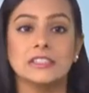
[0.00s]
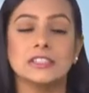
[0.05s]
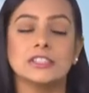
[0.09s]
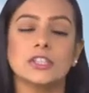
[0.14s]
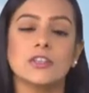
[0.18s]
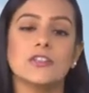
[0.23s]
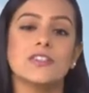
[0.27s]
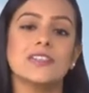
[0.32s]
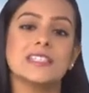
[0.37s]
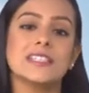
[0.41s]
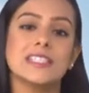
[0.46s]

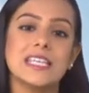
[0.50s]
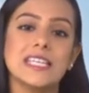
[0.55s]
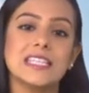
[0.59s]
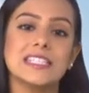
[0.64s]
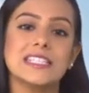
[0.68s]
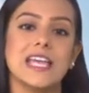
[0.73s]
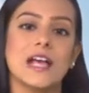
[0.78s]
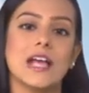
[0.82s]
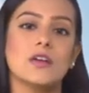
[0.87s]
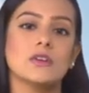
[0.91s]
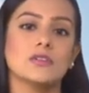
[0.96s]
So the
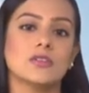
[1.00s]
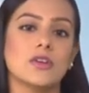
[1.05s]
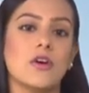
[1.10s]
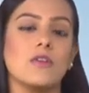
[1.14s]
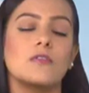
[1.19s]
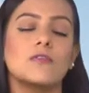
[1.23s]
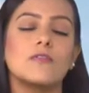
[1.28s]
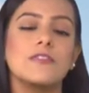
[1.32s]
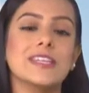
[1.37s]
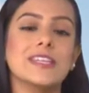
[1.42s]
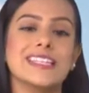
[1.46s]
details
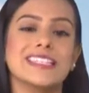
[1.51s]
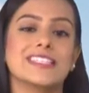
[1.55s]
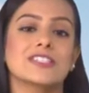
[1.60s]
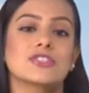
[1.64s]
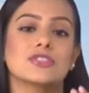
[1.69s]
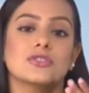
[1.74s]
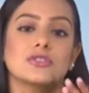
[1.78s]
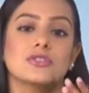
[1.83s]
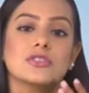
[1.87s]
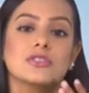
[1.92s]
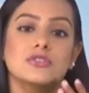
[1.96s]
of
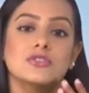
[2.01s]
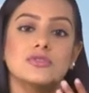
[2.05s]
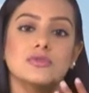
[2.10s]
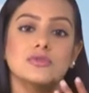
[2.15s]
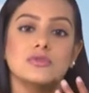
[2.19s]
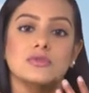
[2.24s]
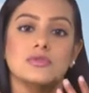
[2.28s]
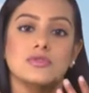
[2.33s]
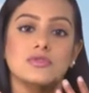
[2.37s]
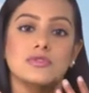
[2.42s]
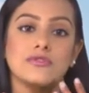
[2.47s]
these
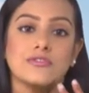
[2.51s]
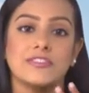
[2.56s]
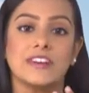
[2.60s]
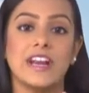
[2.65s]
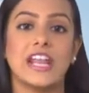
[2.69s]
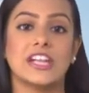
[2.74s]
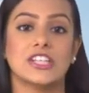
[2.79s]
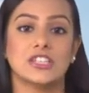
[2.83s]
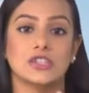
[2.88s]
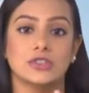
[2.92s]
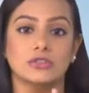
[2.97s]

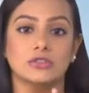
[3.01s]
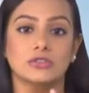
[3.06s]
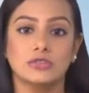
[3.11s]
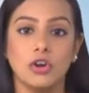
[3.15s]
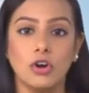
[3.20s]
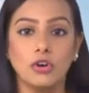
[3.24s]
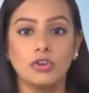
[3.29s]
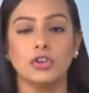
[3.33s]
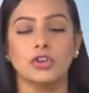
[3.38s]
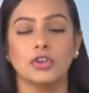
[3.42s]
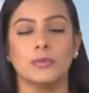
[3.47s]
financial
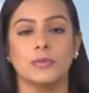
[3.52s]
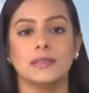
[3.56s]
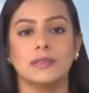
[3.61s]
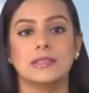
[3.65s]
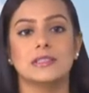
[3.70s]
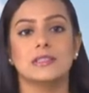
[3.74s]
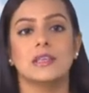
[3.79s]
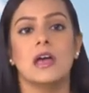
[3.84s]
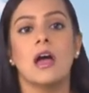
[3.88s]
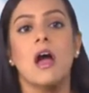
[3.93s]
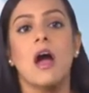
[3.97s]

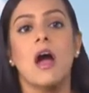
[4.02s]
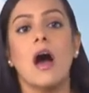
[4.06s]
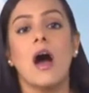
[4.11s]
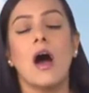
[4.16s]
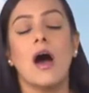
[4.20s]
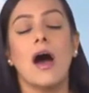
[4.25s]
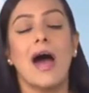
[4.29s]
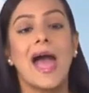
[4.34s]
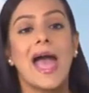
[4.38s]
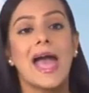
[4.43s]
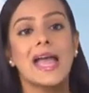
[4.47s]
documents
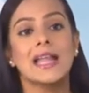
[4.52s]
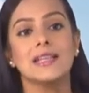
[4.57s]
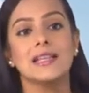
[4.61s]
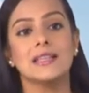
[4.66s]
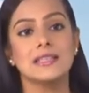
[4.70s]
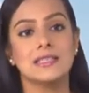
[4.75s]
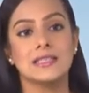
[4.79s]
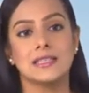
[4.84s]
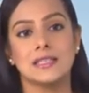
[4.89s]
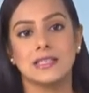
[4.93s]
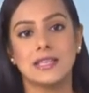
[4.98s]
are
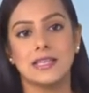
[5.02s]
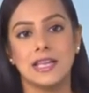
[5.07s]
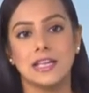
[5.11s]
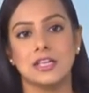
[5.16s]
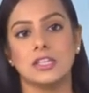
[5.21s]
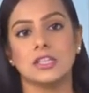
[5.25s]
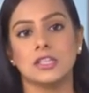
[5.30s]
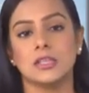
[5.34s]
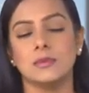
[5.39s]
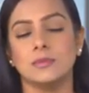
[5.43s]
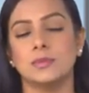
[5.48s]
entered
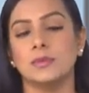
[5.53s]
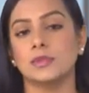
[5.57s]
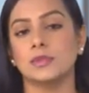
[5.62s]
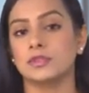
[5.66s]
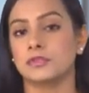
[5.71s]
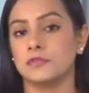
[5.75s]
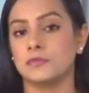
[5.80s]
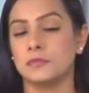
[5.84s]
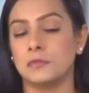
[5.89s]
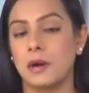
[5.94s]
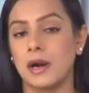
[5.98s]
into the
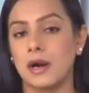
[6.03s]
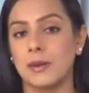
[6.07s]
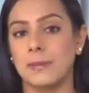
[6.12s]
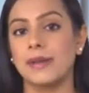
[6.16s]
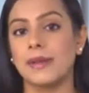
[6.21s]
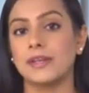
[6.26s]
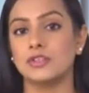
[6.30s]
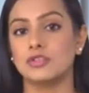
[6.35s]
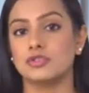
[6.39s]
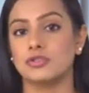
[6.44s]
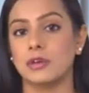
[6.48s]
books of prime
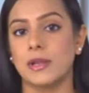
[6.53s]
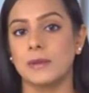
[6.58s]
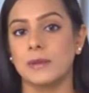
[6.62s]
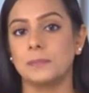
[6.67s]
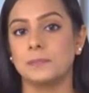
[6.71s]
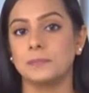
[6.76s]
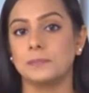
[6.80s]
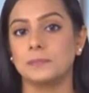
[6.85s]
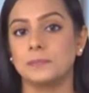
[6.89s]
entry.